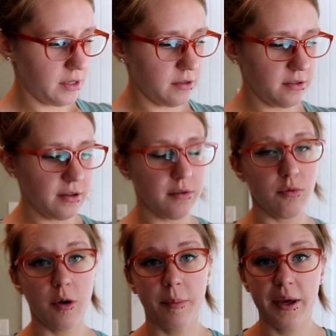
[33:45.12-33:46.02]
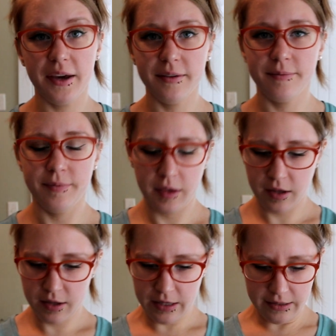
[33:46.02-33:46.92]
instead of ripping
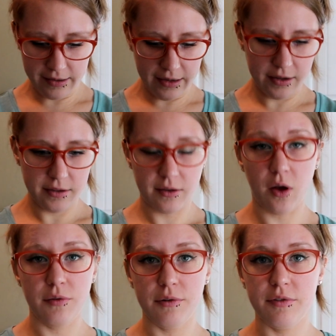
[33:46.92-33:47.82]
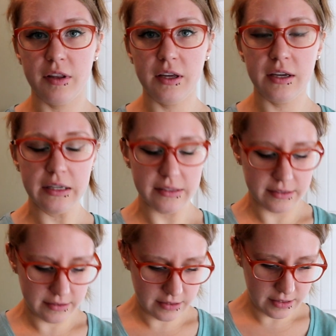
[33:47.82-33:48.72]
tags off of
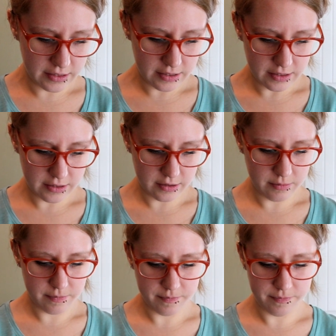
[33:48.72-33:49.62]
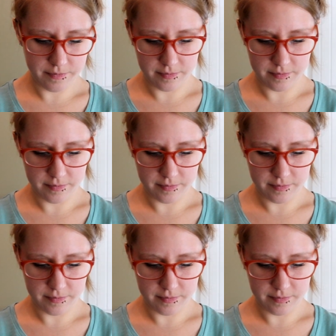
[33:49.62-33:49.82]
things in